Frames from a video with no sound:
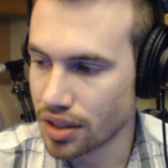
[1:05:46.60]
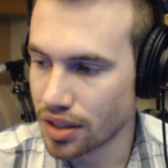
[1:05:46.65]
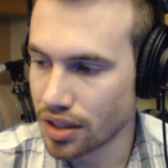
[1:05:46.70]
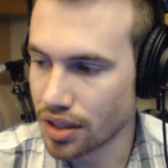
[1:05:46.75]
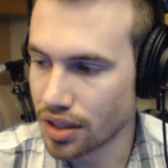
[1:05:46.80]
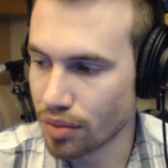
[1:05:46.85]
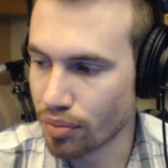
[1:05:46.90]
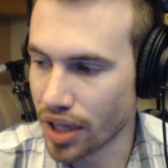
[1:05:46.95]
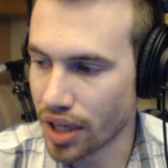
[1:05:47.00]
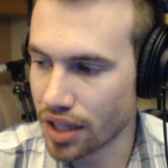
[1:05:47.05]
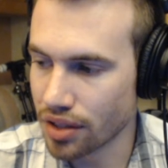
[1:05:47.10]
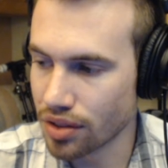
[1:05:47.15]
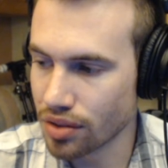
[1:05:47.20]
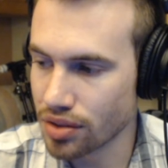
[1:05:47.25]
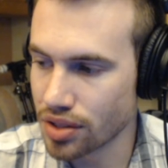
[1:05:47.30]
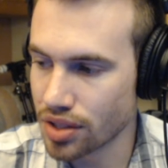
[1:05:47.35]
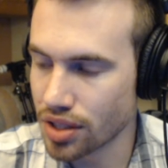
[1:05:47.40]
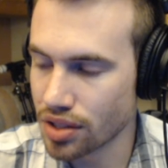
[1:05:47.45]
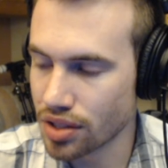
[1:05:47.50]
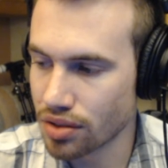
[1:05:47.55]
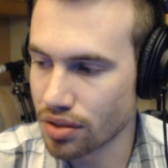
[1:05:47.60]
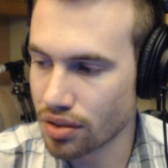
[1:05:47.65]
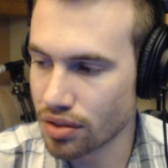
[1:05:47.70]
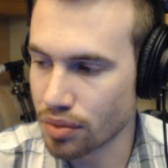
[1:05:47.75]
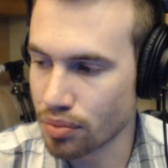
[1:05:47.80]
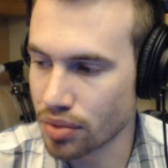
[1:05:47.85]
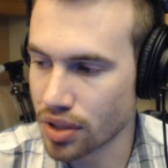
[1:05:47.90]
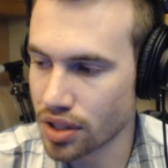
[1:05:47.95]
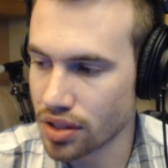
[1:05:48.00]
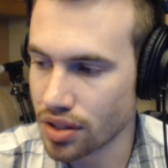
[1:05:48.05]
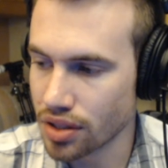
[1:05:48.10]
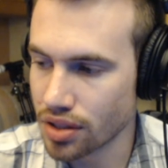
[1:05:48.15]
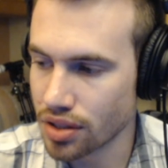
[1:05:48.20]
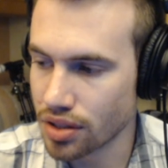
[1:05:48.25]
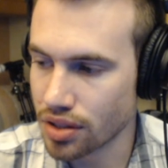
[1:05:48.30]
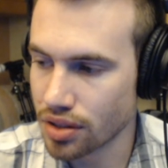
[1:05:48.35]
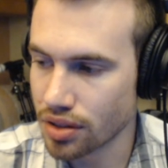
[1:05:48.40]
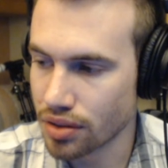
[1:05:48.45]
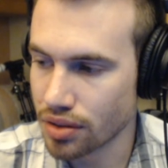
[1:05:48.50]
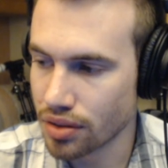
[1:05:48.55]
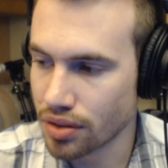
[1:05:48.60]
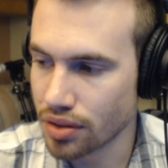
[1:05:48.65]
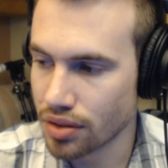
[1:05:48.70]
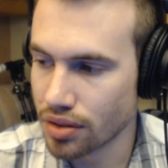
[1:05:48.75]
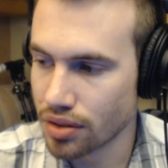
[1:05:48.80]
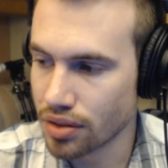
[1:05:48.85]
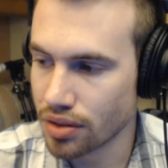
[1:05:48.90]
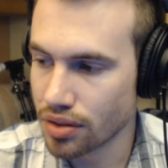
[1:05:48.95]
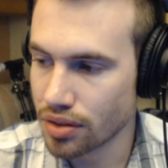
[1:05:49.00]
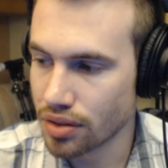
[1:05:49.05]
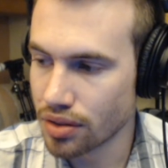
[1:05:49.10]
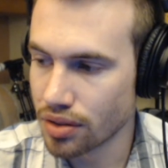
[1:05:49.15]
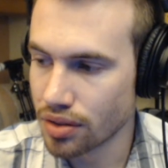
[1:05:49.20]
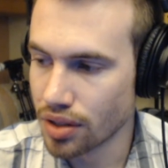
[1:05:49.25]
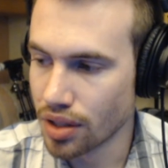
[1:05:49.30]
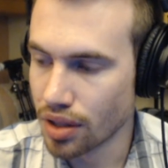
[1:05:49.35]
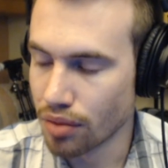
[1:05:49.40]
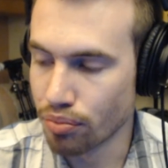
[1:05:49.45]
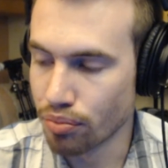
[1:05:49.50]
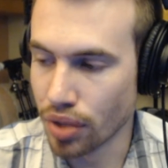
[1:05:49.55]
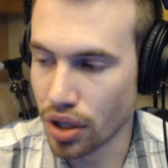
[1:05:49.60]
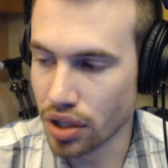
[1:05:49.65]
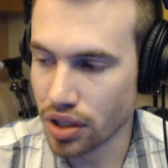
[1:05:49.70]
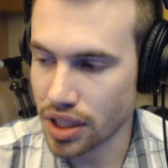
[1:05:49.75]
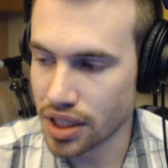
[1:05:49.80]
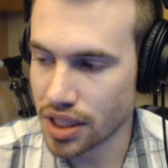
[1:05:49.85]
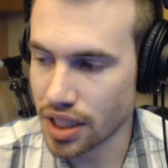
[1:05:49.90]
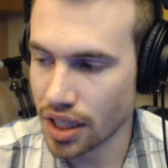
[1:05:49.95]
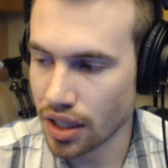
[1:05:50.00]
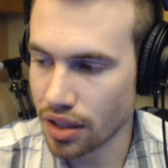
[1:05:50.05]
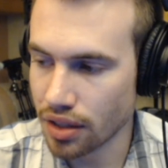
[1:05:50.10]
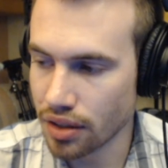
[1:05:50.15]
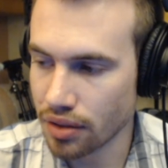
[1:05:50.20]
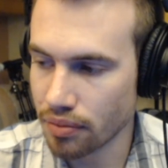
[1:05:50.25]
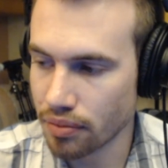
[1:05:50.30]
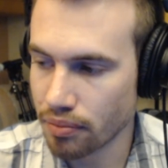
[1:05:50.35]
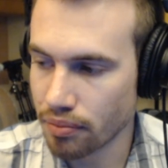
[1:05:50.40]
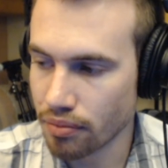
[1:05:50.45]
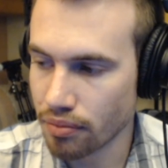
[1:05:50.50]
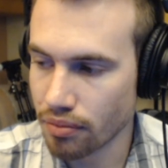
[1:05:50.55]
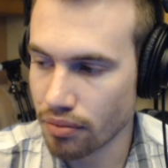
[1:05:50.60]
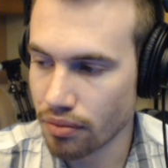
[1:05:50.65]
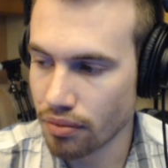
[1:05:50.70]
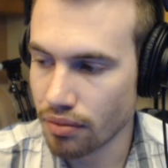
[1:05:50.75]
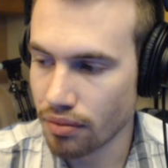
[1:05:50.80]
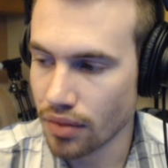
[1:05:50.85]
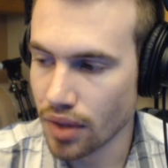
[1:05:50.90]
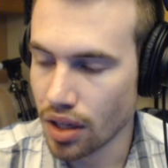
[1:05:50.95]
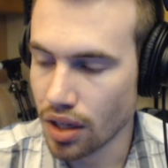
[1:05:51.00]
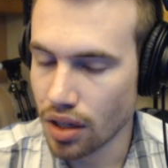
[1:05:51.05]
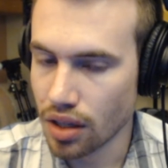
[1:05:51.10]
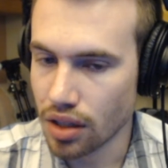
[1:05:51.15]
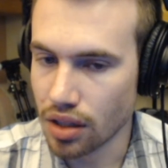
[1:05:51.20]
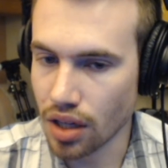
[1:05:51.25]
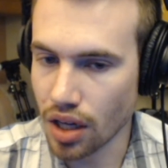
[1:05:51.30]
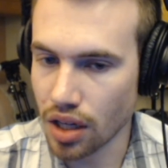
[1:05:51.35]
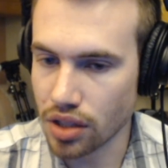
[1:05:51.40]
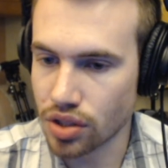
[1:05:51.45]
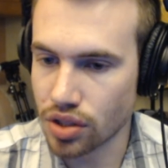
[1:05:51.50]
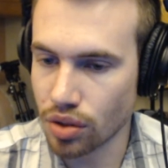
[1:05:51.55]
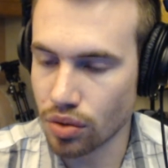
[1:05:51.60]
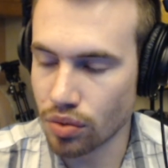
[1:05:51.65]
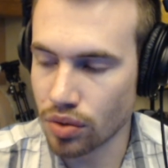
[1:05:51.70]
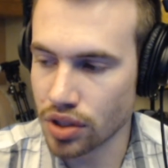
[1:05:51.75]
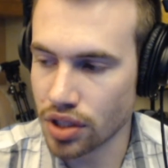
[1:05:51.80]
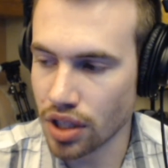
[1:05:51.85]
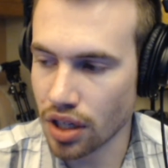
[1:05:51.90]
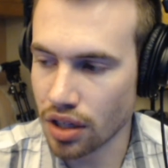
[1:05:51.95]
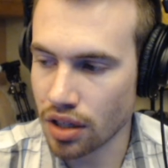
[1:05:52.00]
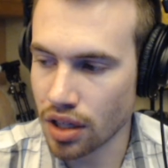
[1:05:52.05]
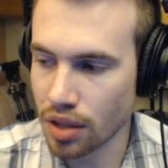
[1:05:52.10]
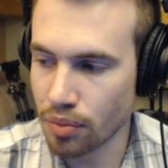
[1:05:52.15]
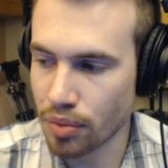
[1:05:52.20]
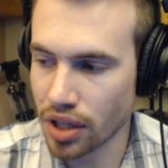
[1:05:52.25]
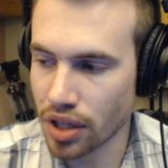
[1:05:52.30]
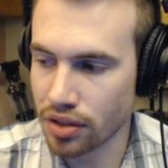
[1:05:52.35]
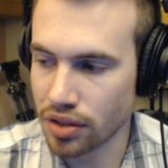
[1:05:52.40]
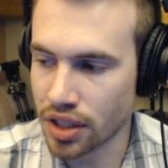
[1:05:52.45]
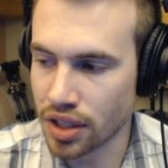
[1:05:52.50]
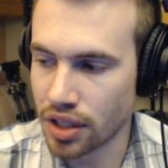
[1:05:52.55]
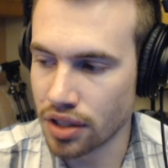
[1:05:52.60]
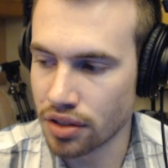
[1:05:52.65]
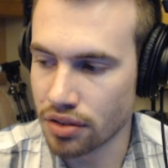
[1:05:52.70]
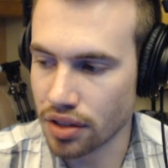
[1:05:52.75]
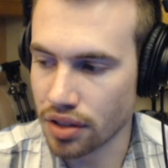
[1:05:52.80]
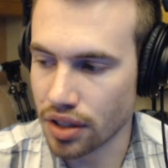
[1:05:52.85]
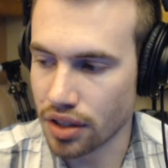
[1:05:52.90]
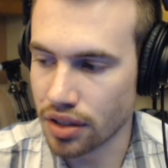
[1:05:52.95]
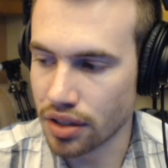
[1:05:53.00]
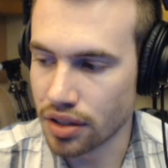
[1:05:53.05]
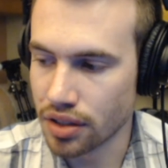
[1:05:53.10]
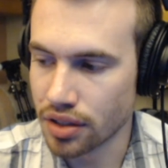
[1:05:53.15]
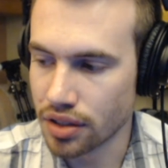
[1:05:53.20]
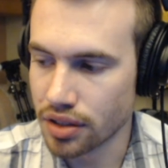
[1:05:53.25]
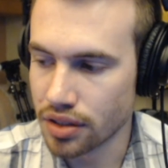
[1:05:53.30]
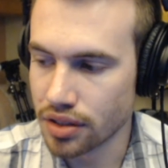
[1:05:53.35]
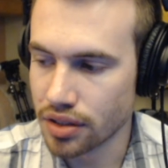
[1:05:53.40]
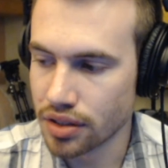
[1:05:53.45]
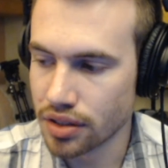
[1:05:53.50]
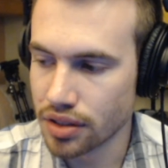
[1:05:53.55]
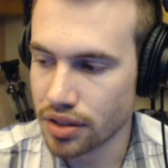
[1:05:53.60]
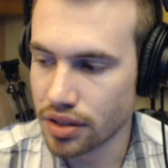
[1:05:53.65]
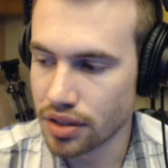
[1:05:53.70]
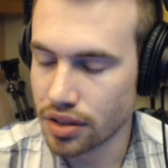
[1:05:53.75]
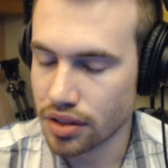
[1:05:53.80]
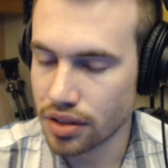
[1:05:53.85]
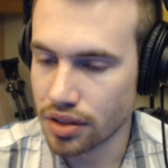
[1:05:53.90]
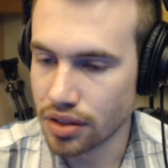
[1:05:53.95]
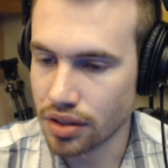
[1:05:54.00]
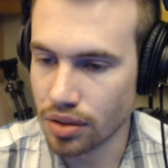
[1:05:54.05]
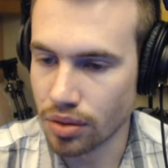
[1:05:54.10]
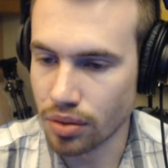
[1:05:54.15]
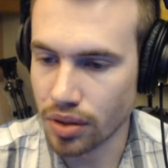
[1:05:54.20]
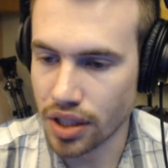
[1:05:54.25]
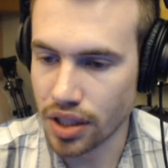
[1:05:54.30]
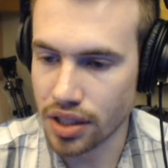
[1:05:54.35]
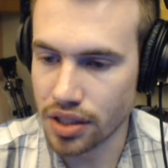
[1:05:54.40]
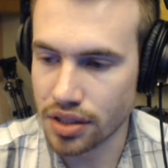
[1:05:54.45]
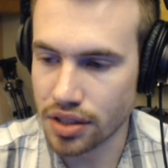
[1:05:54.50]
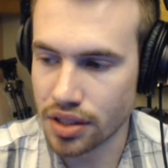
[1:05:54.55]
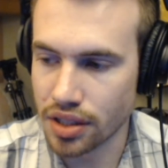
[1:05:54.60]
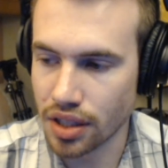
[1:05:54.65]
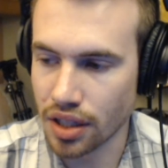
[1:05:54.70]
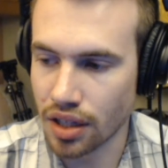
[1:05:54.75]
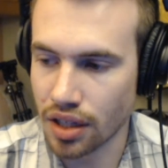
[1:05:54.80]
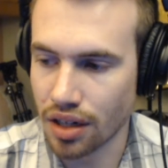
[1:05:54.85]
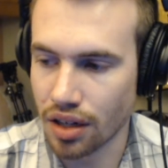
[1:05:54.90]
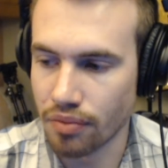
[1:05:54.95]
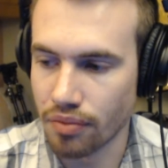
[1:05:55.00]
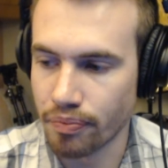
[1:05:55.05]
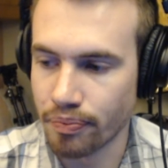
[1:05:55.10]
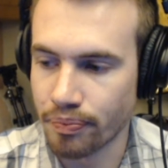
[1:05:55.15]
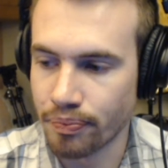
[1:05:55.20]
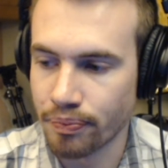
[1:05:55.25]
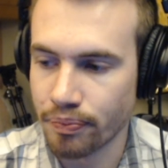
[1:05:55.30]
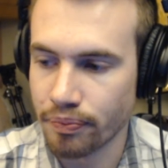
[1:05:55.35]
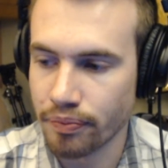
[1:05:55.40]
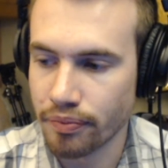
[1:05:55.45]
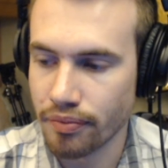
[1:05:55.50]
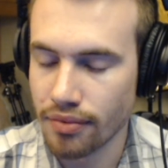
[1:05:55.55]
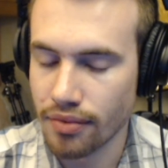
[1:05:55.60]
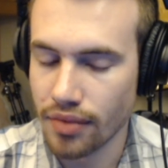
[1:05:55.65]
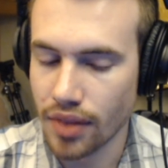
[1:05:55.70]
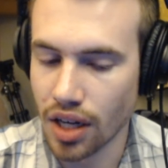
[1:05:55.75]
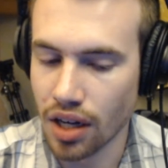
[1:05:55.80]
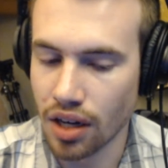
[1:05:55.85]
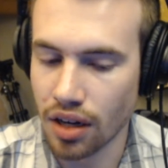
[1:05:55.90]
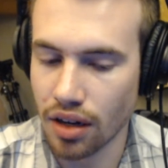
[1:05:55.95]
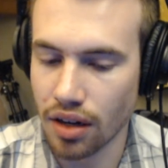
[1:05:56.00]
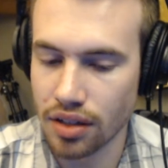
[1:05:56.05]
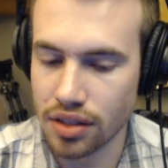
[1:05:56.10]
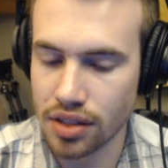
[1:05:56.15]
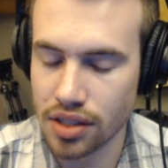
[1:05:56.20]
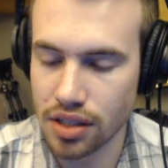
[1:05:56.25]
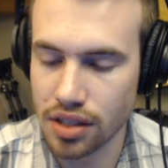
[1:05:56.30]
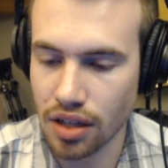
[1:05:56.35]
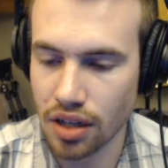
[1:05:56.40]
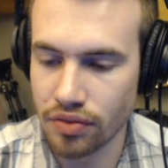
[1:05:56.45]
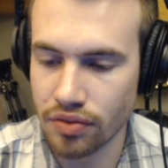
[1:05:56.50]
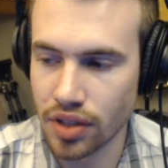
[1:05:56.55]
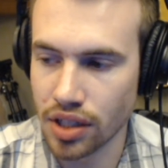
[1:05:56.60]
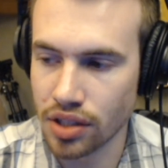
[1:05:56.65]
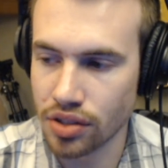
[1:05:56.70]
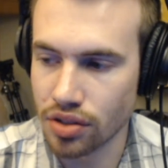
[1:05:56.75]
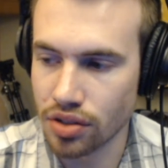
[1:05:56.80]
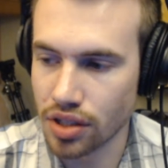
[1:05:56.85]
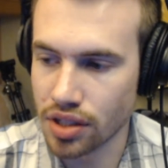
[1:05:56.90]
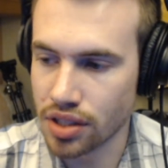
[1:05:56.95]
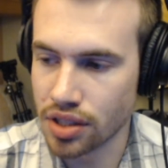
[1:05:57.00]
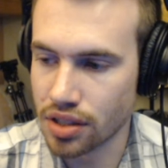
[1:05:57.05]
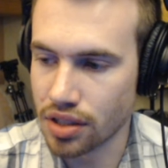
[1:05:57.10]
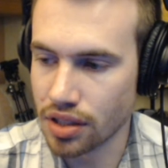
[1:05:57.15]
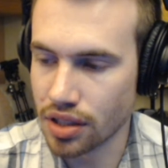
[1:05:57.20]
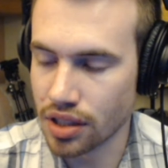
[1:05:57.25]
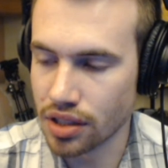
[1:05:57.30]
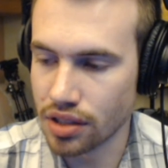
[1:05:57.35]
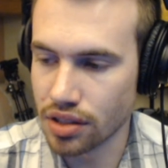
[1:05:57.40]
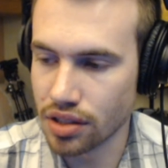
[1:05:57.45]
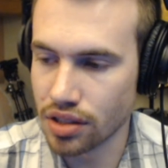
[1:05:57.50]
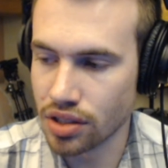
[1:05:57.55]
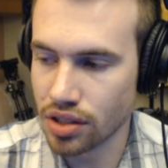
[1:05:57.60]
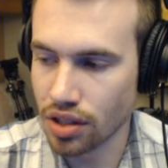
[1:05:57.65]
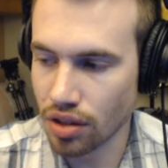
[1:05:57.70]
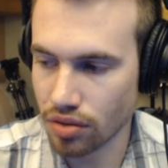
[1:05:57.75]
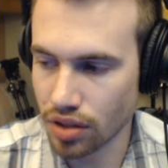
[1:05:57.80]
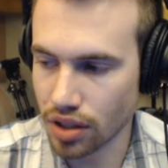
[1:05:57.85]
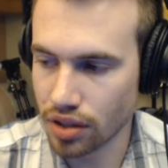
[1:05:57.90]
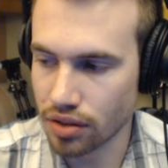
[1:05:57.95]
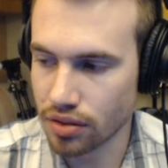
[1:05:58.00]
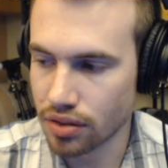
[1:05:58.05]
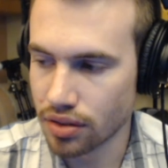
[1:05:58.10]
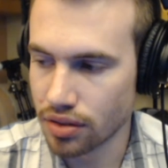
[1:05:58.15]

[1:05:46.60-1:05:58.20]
The Mando sister of the princess? Bo-Katan? No, so we're talking about Kira, who is Han's love interest in Solo.